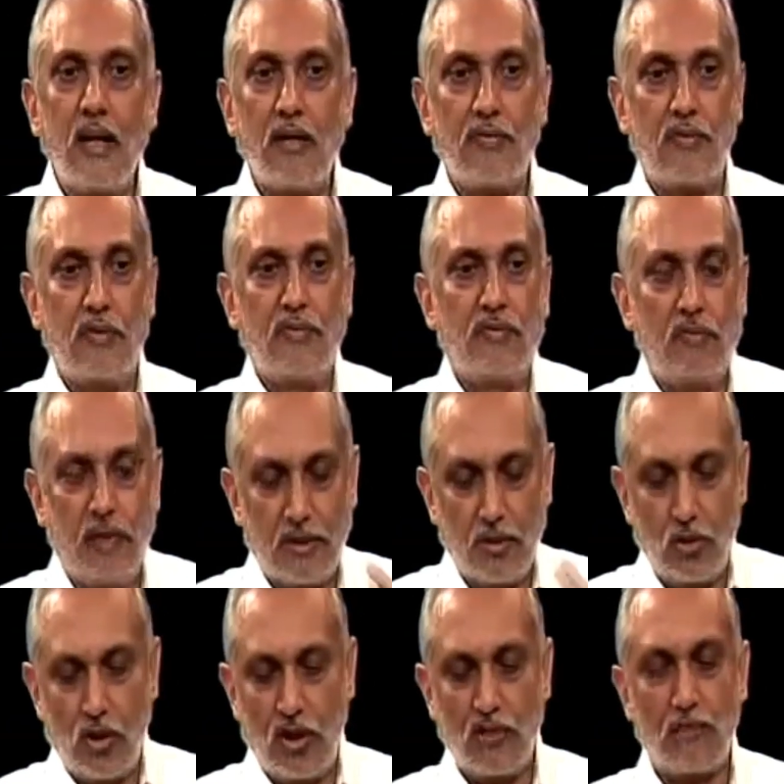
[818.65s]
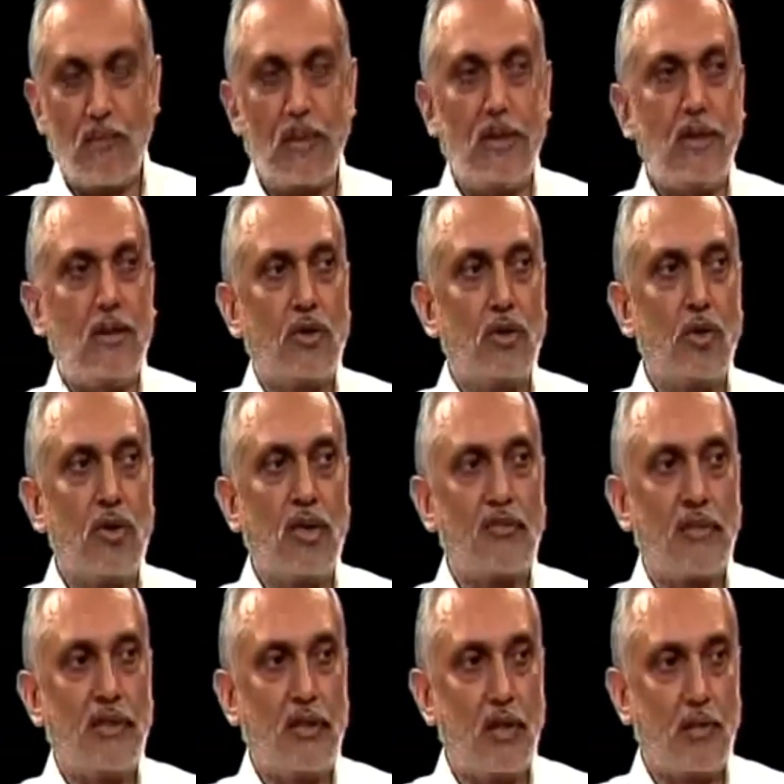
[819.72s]
love, whether you love money or you
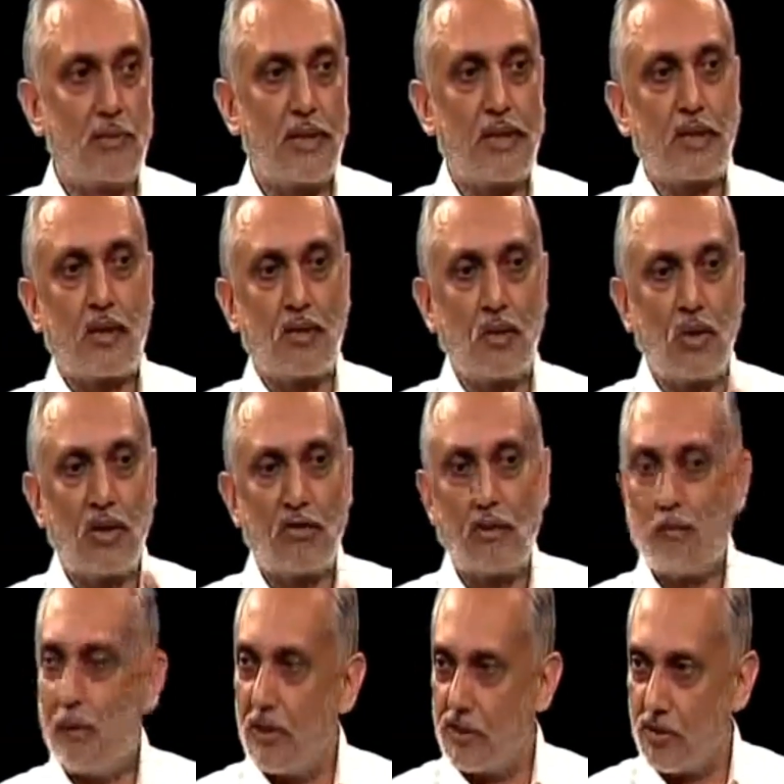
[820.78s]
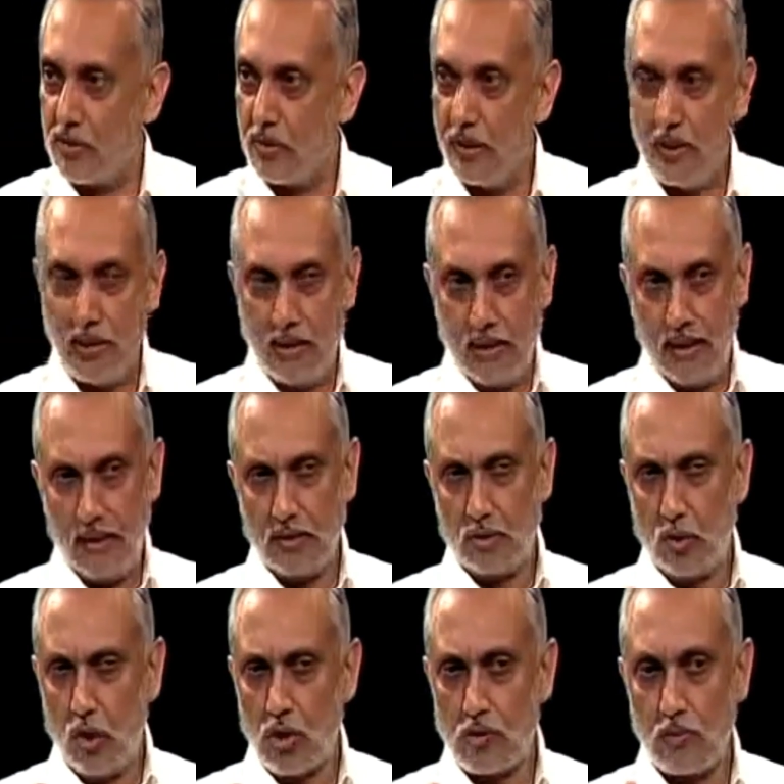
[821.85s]
love any object or you love a person,
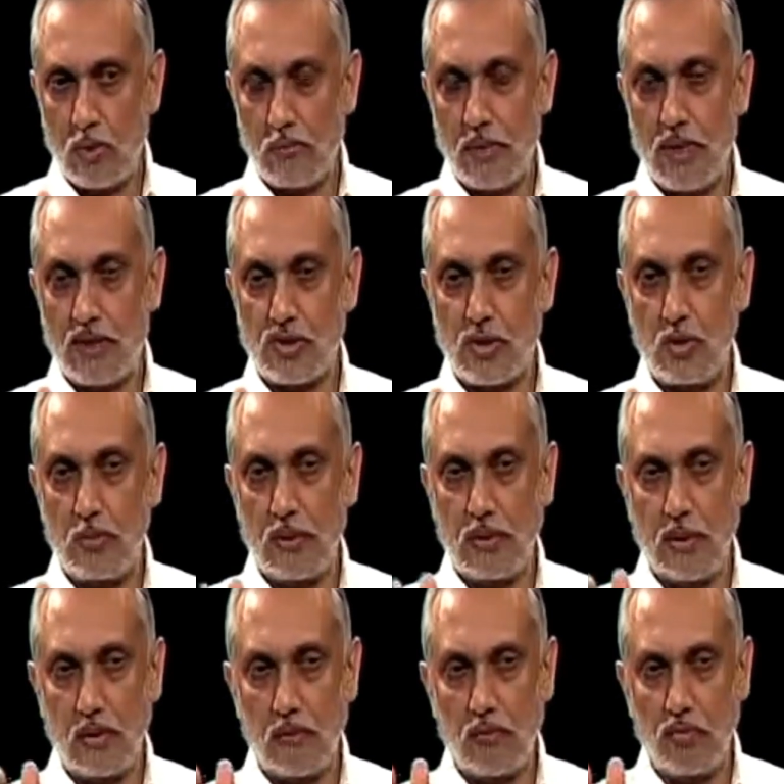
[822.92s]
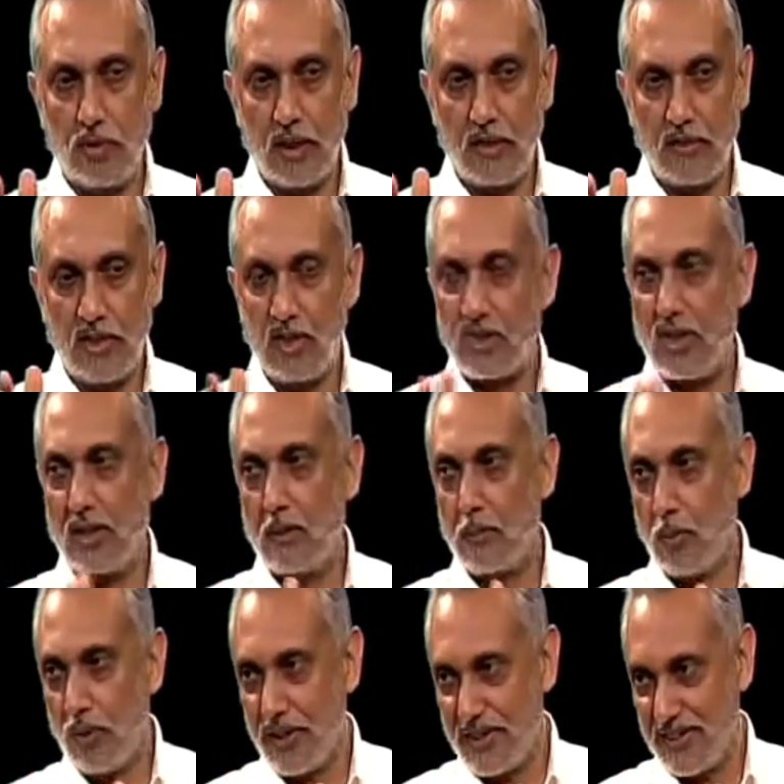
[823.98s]
in those moments you become very, very
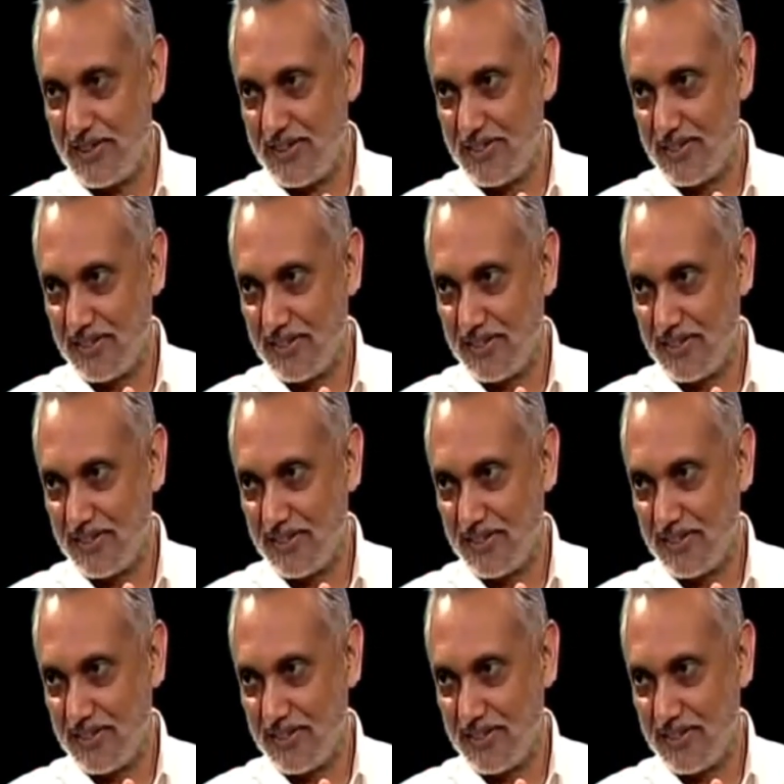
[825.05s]
single-pointed.